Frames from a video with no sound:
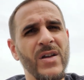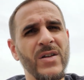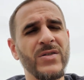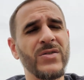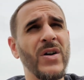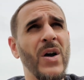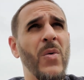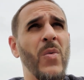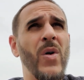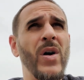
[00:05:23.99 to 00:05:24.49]

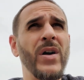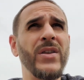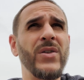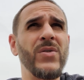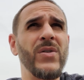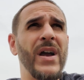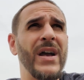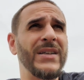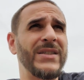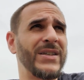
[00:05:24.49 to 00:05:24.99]
So I want
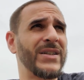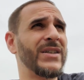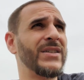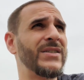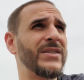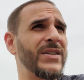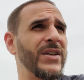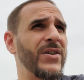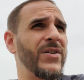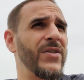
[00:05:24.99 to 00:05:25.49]
you guys to
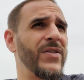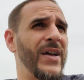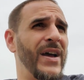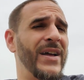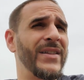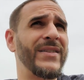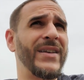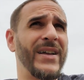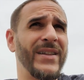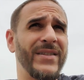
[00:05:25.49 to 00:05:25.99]
consider
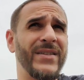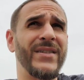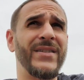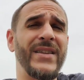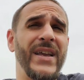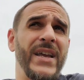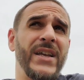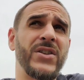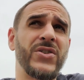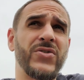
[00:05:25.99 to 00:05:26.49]
that the
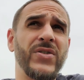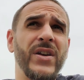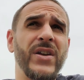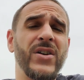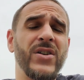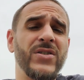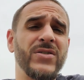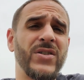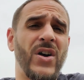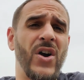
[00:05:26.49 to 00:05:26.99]
day
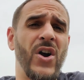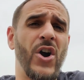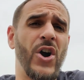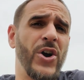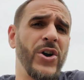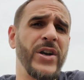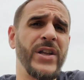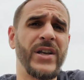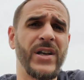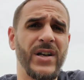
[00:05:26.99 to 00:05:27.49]
traders are
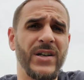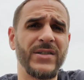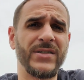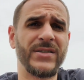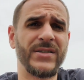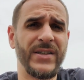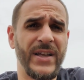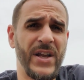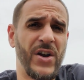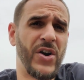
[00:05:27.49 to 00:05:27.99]
hurting
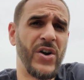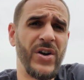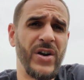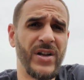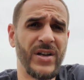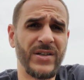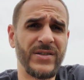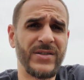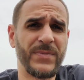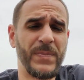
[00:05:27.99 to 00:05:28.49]
us. They hurt
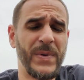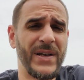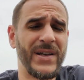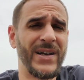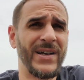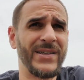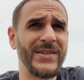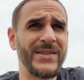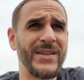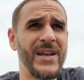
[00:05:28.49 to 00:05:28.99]
us
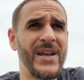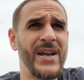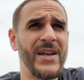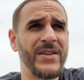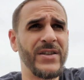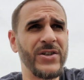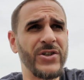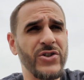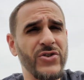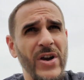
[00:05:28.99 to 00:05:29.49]
because
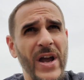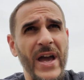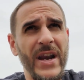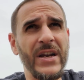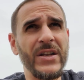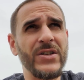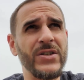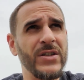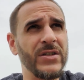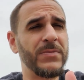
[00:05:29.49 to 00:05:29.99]
the
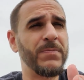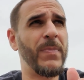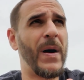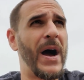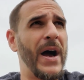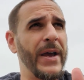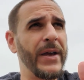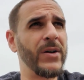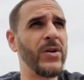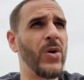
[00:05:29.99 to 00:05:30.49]
strategy is
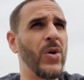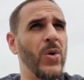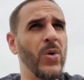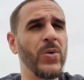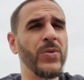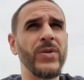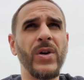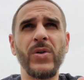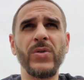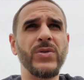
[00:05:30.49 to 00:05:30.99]
buy and
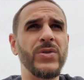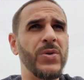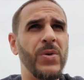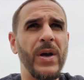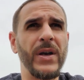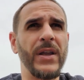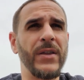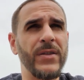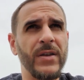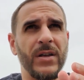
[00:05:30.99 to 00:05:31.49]
hold. Don't do
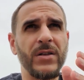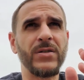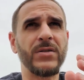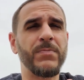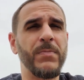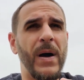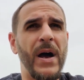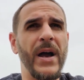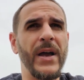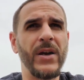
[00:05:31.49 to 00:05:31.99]
anything,
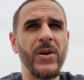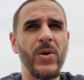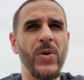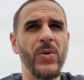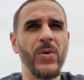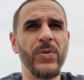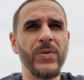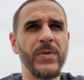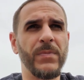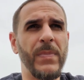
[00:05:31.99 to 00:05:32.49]
just buy and
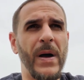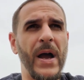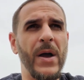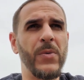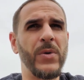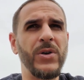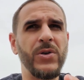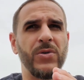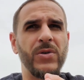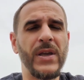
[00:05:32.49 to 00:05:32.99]
hold. Buy
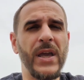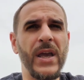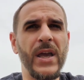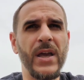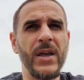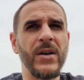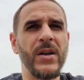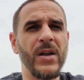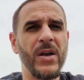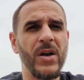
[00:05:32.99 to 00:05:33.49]
when you
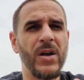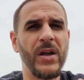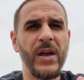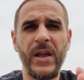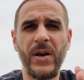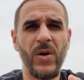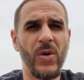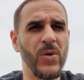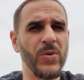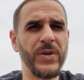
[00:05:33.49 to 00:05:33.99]
can
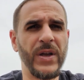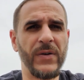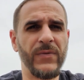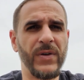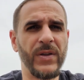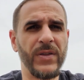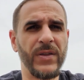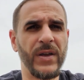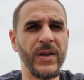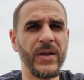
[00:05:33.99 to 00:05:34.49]
and hold
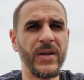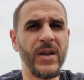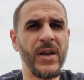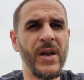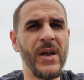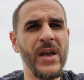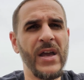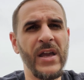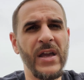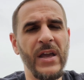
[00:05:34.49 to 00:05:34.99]
everything.
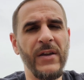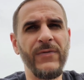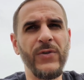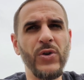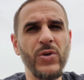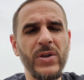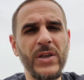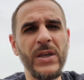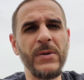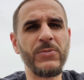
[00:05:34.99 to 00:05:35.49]
If
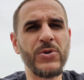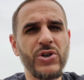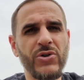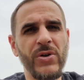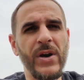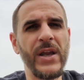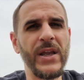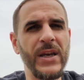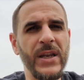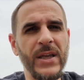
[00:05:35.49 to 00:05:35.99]
you keep
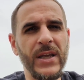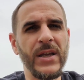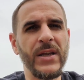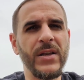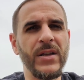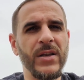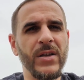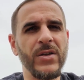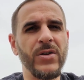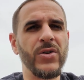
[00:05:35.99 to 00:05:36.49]
trading
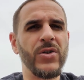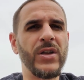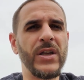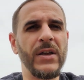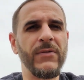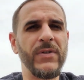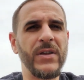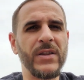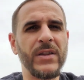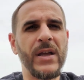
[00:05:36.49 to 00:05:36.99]
it, you're
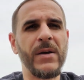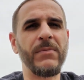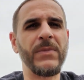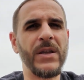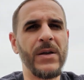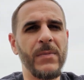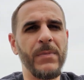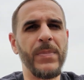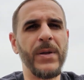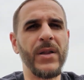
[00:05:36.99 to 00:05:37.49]
giving them
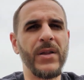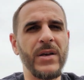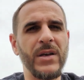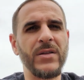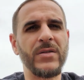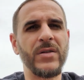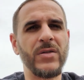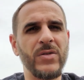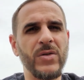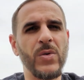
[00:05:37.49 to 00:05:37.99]
the
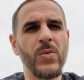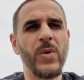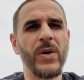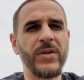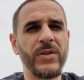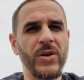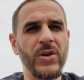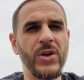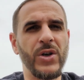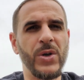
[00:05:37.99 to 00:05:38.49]
ability to do
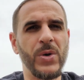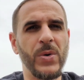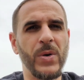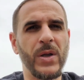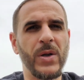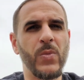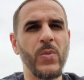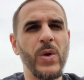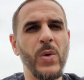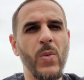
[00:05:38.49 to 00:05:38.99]
what they're
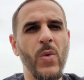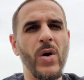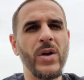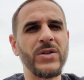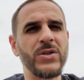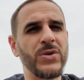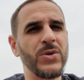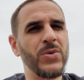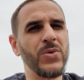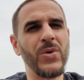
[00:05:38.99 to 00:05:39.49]
doing. We
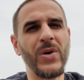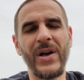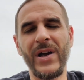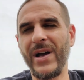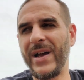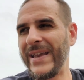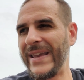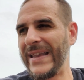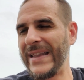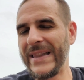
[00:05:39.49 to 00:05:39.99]
want to
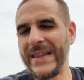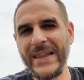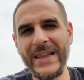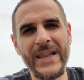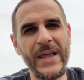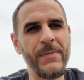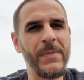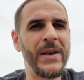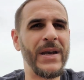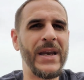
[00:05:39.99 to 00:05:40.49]

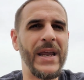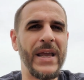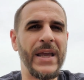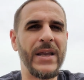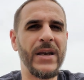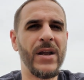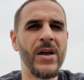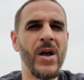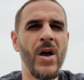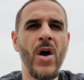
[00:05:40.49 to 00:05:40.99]

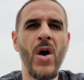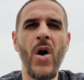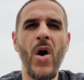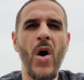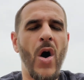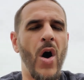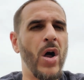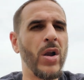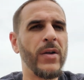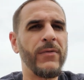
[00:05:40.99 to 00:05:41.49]
eliminate
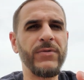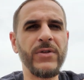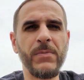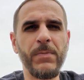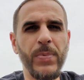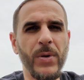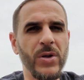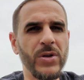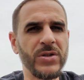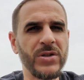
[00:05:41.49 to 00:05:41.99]
all of the
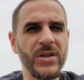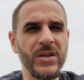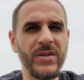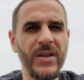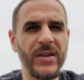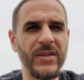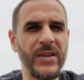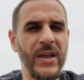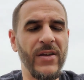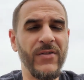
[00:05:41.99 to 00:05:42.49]
bullshit
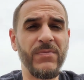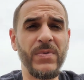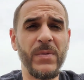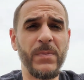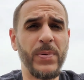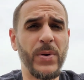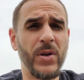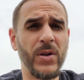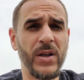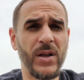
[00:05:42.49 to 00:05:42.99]
that they've been
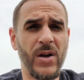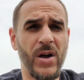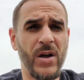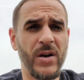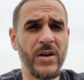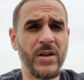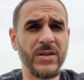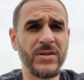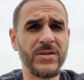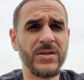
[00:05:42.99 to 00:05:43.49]
pulling
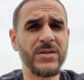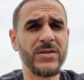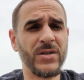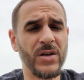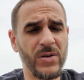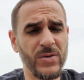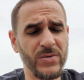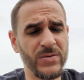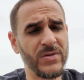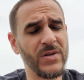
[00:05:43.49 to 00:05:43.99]
on us.
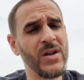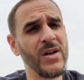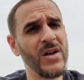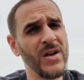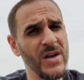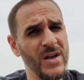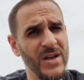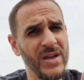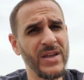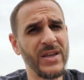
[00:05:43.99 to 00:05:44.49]
So
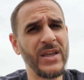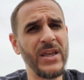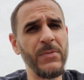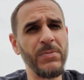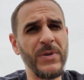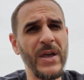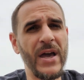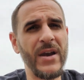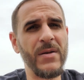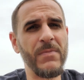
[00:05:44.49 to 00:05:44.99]

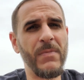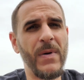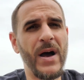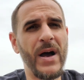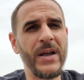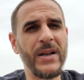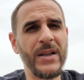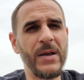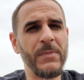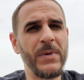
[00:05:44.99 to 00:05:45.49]
keep that in
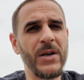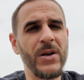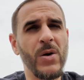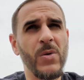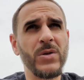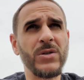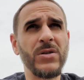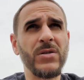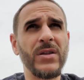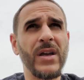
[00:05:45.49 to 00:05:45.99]
mind. Let me know
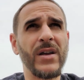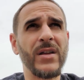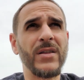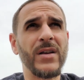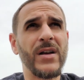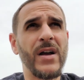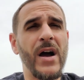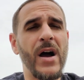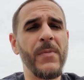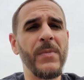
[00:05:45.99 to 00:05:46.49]
what you think in
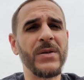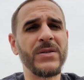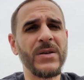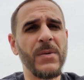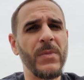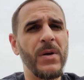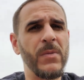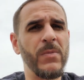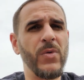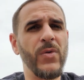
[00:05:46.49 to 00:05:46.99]
the comments.
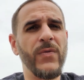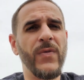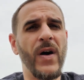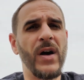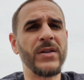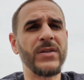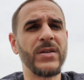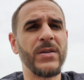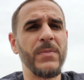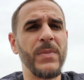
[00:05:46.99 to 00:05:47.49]
I'm going to move
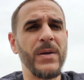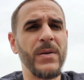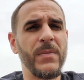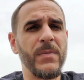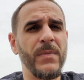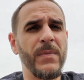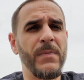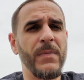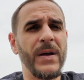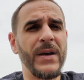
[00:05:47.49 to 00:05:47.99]
on to
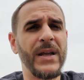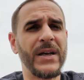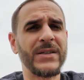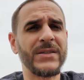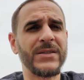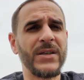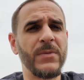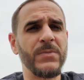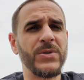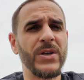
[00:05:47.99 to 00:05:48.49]
my
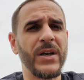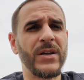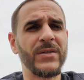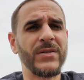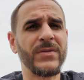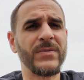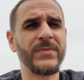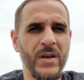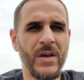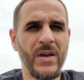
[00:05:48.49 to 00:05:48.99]
next
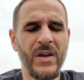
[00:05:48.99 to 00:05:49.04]
subject.